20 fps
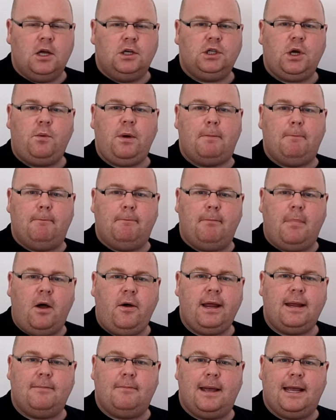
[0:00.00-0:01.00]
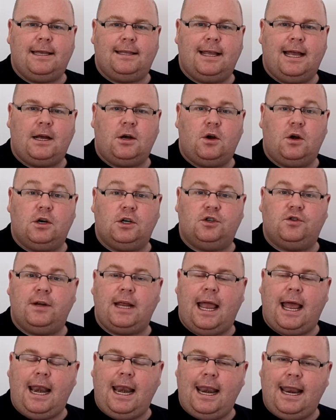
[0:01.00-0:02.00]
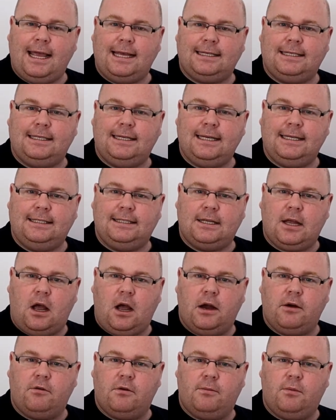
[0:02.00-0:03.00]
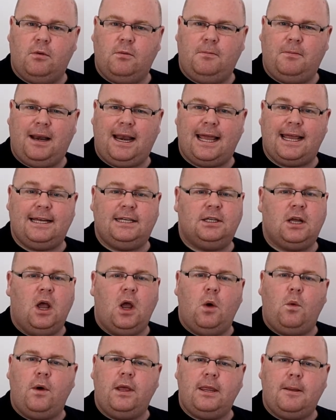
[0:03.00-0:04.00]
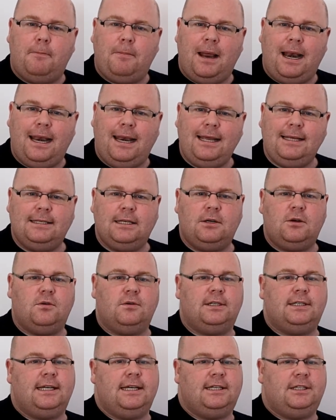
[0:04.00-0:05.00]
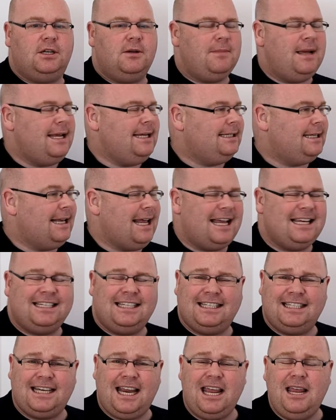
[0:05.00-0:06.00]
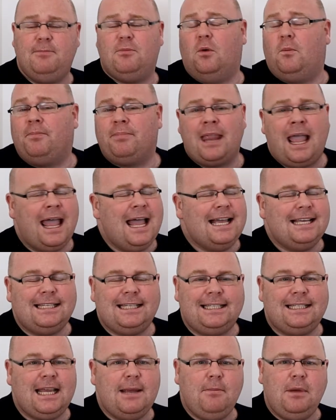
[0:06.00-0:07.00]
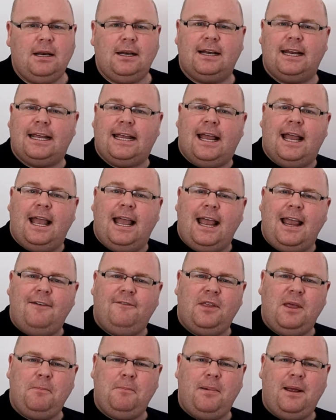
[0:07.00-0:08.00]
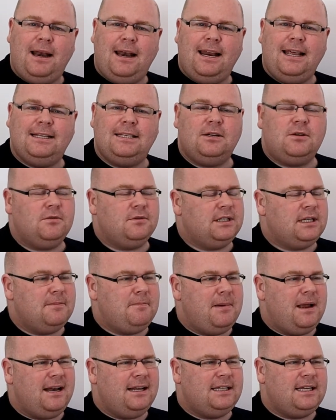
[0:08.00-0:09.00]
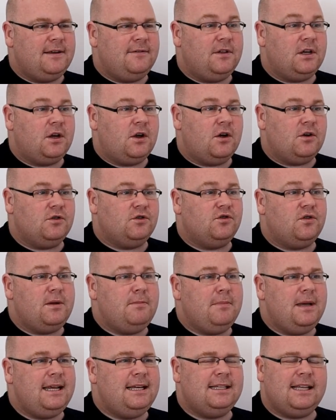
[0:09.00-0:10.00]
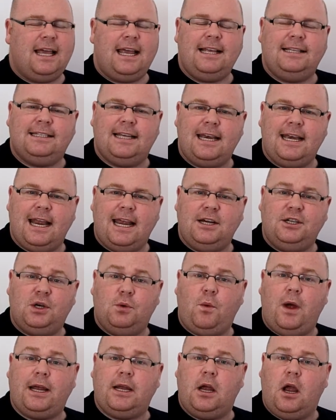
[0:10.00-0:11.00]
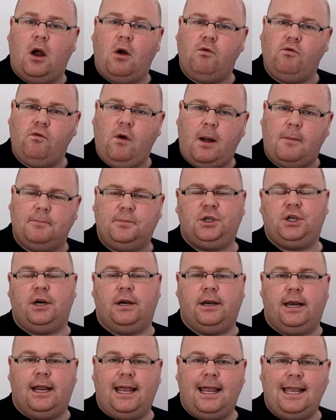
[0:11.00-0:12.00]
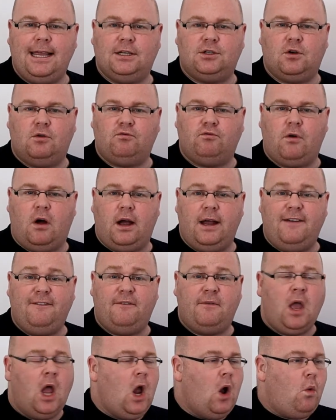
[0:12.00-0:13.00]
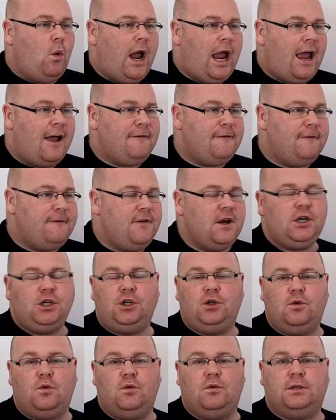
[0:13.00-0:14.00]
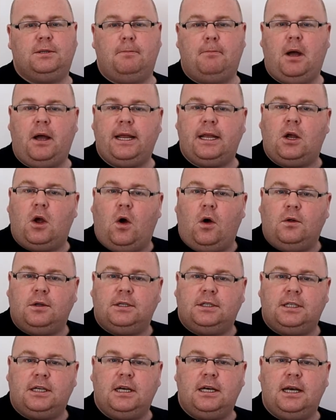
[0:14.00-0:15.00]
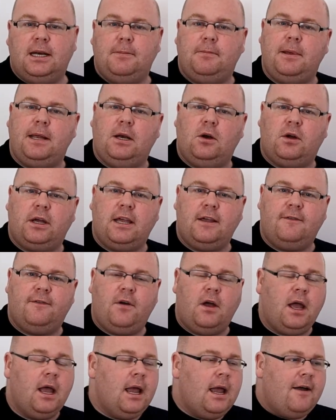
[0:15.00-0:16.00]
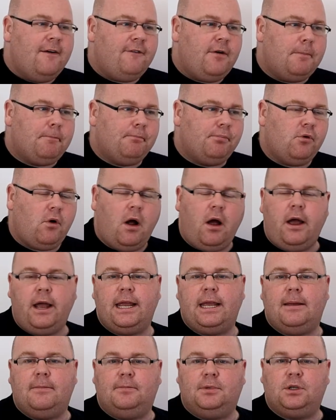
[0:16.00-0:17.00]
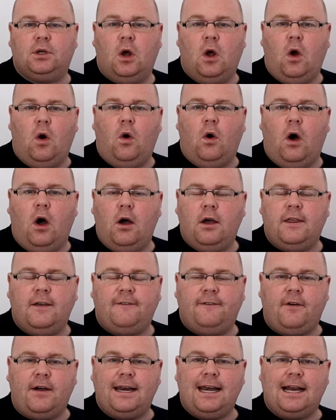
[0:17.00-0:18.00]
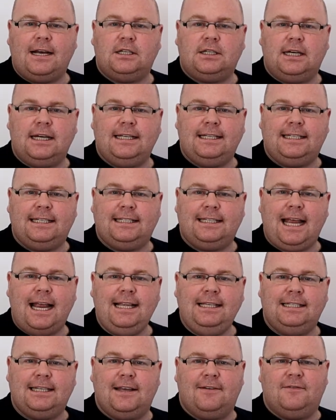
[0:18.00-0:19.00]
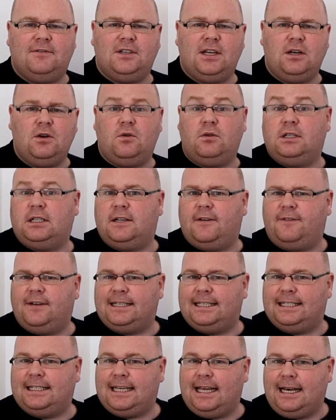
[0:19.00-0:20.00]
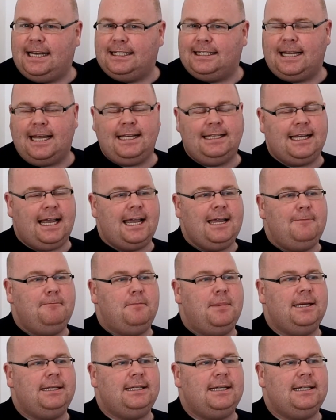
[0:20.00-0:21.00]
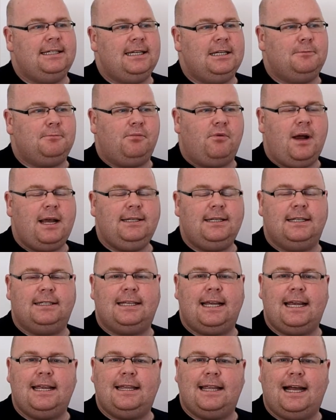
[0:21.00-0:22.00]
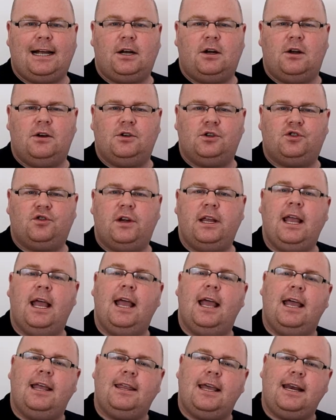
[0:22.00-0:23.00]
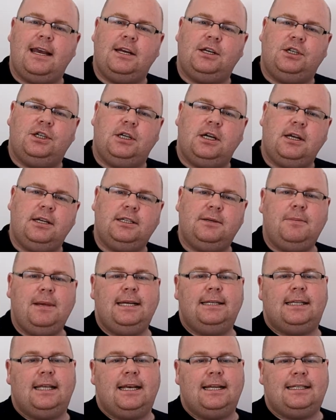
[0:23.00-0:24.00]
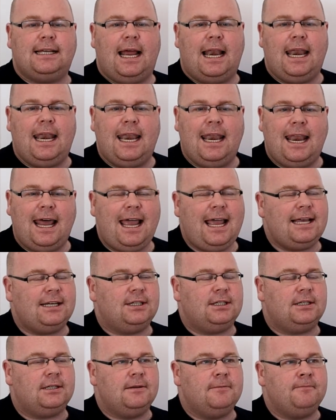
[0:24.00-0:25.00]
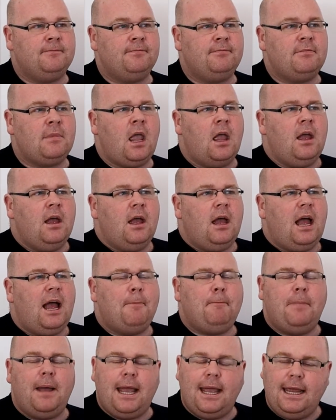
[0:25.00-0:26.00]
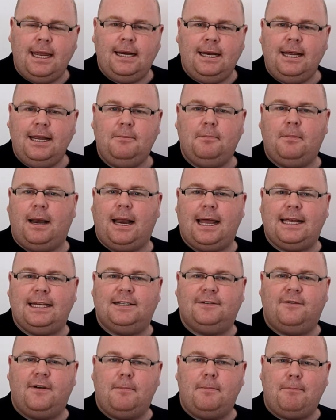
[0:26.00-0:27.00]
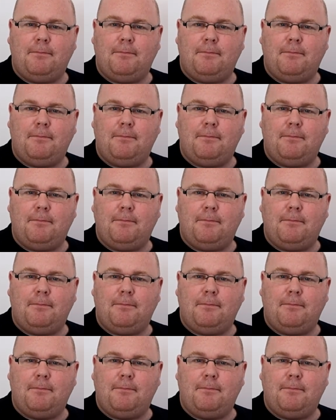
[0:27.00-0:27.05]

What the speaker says: So it might make that country a less desirable place when the political system is less stable. Similarly, if the political stability of the country means that it's a nation where corruption is rife, where officials might constantly be looking for bribes or other financial incentives in order to facilitate a business's presence in that country, then it just means that it's a less appealing place for